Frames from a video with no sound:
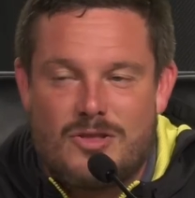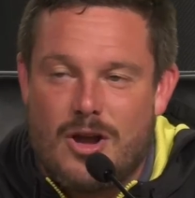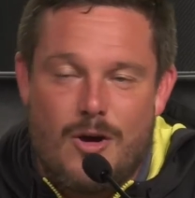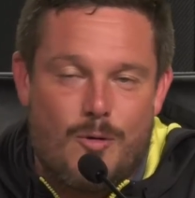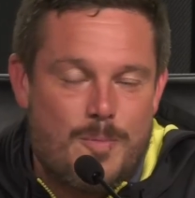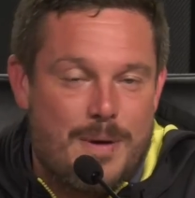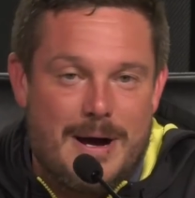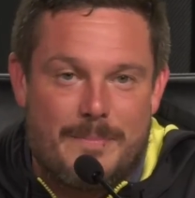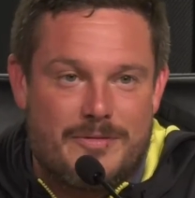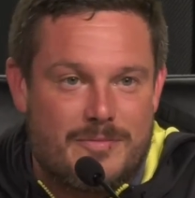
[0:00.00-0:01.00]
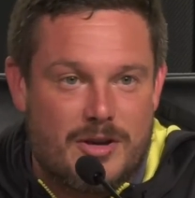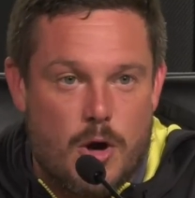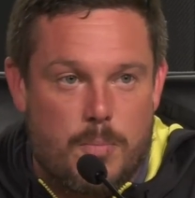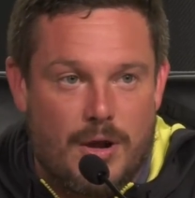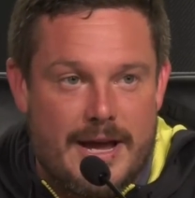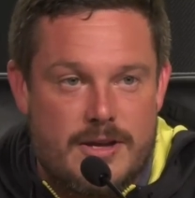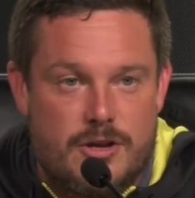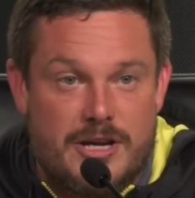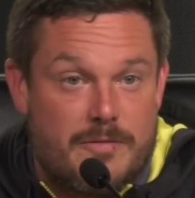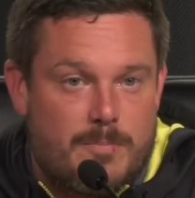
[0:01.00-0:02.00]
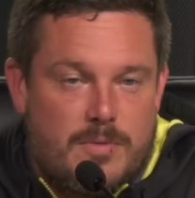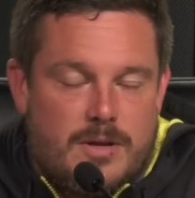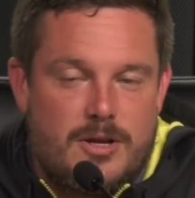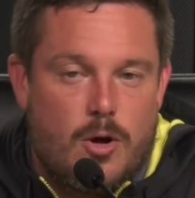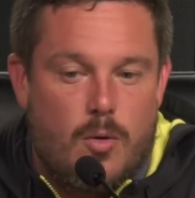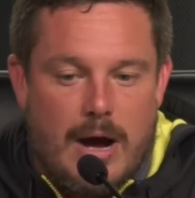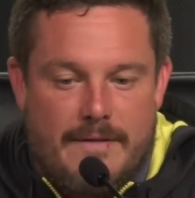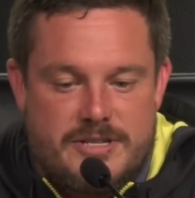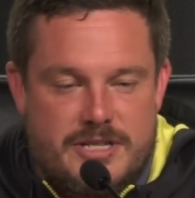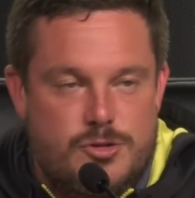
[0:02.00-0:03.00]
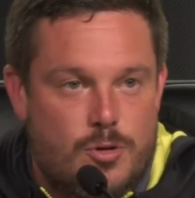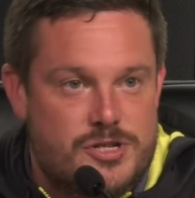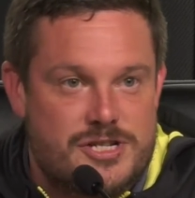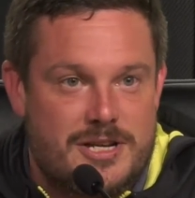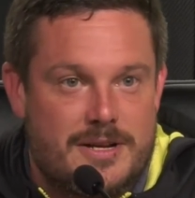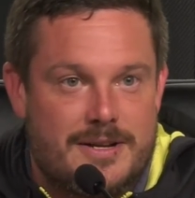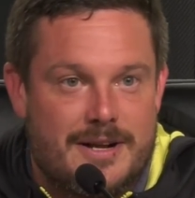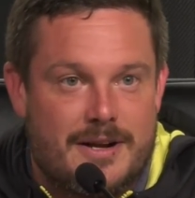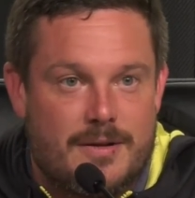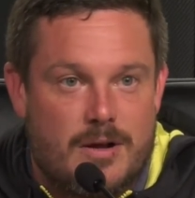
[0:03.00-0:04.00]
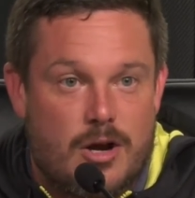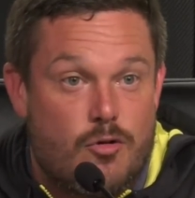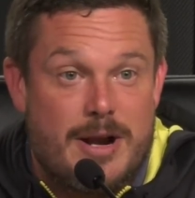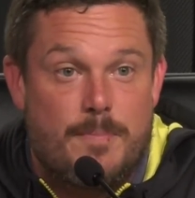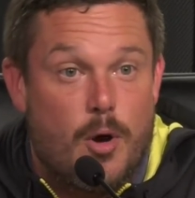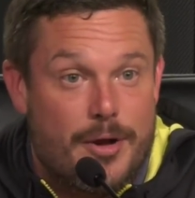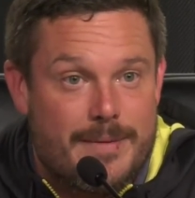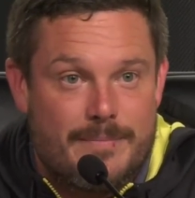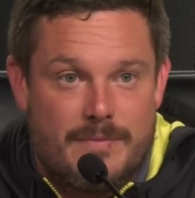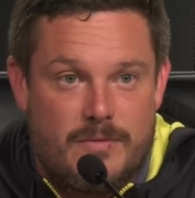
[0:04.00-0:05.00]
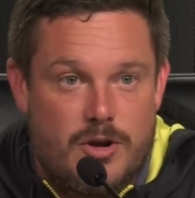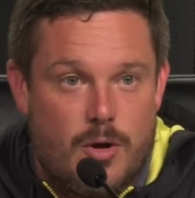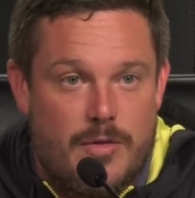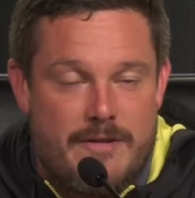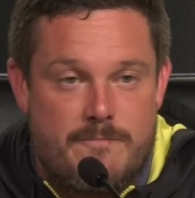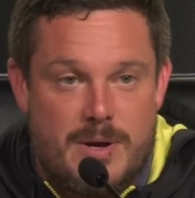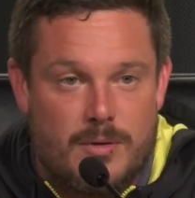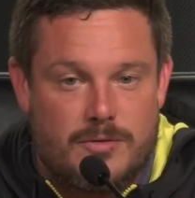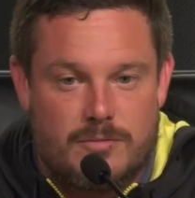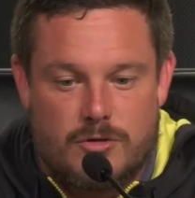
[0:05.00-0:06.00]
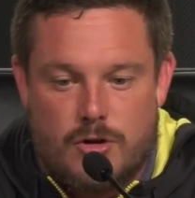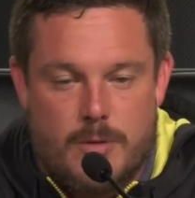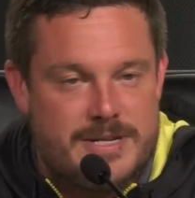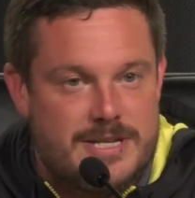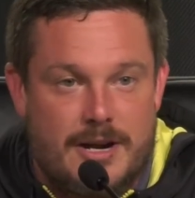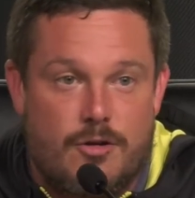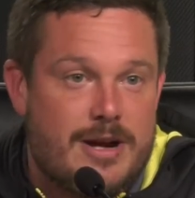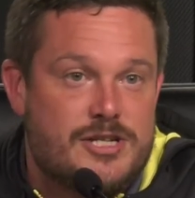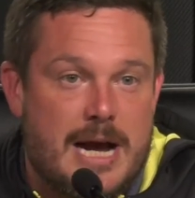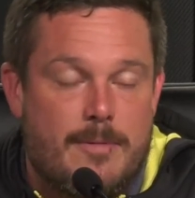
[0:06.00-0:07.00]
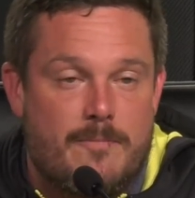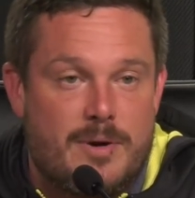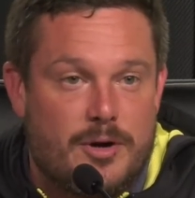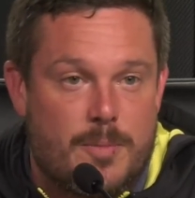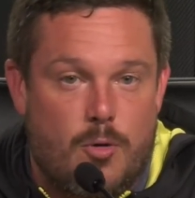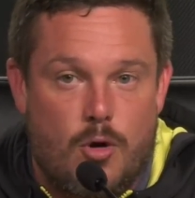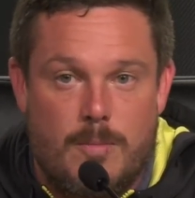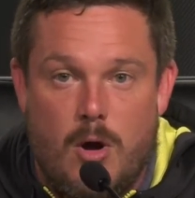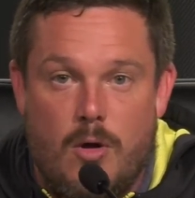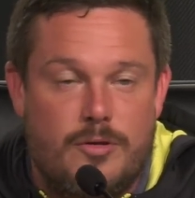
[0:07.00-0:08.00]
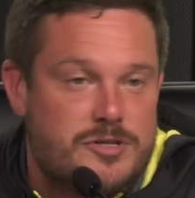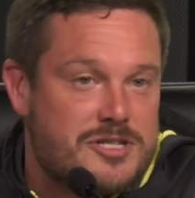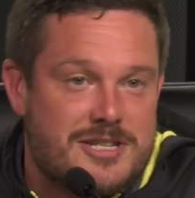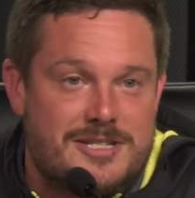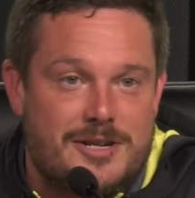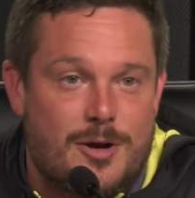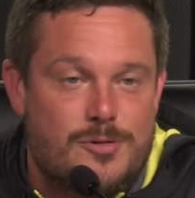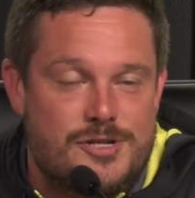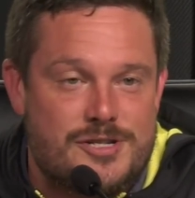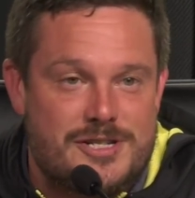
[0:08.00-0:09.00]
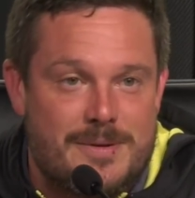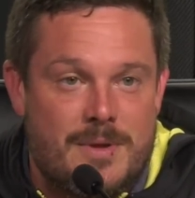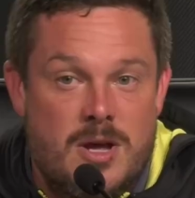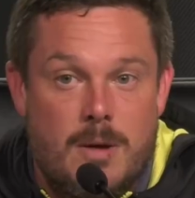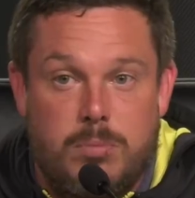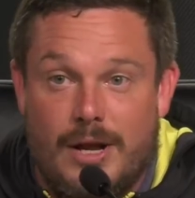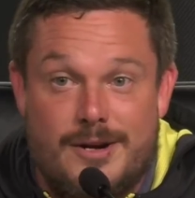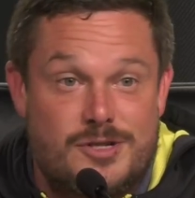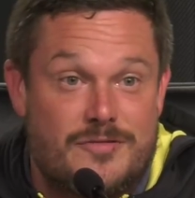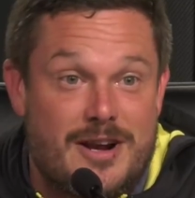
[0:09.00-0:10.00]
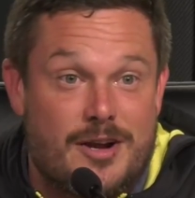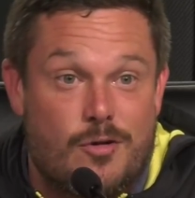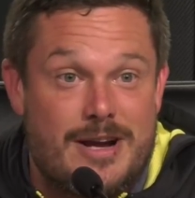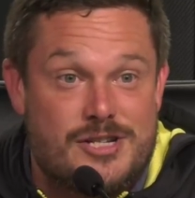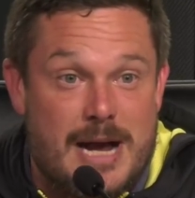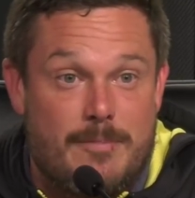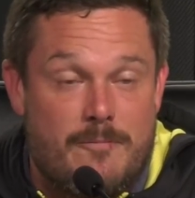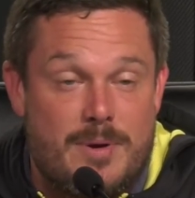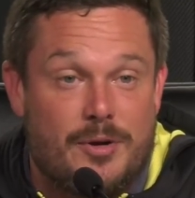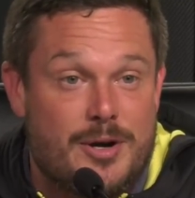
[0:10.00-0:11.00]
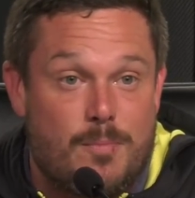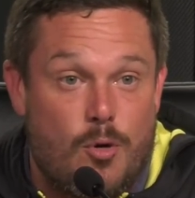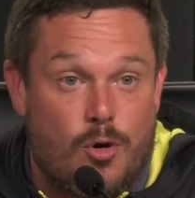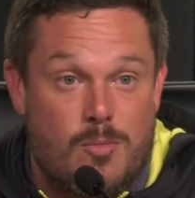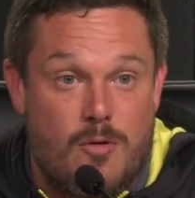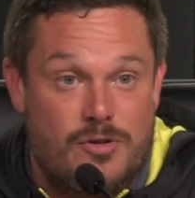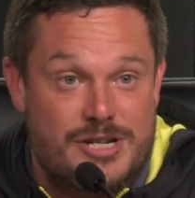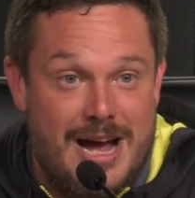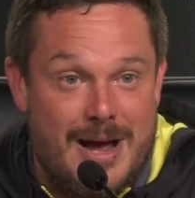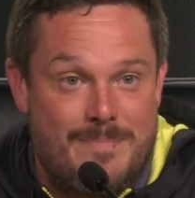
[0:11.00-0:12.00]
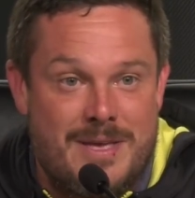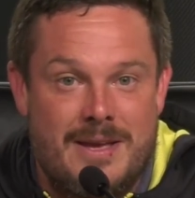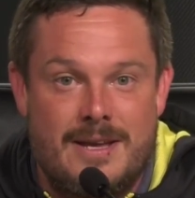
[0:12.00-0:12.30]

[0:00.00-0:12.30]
No, we're pumped to go play. You get to, you know, obviously Georgia's a great opponent. You know, Kirby's done a great job of building a program. All those assistant coaches and players have done a great job of building a program over time.